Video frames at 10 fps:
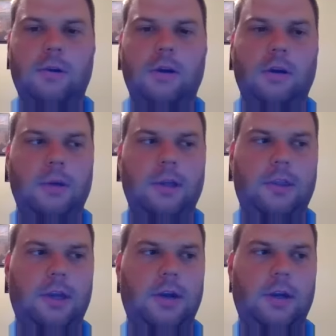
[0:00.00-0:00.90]
for a little bit
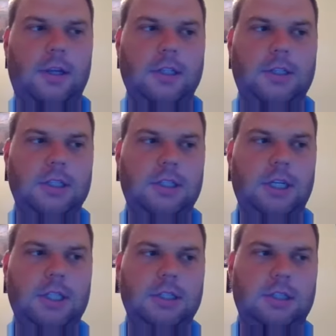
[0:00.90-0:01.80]
there, and this is
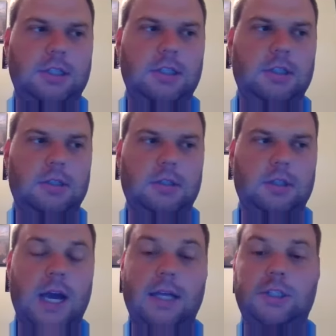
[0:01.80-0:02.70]
his
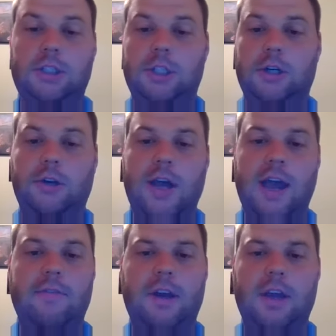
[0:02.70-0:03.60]
last year. Do you
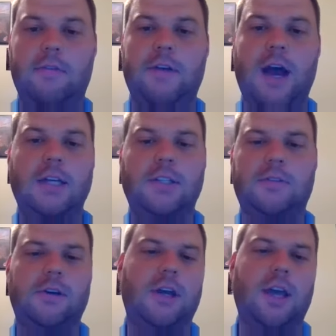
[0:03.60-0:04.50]
have any advice
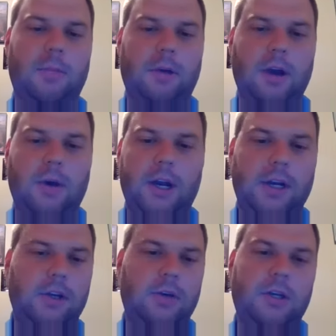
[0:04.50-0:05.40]
for him going
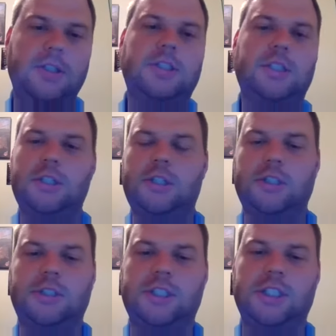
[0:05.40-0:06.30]
into his
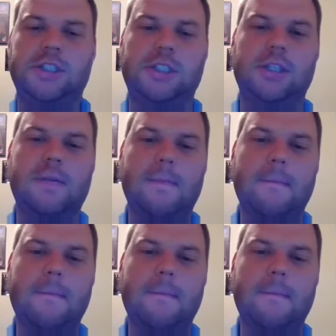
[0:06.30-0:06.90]
senior season?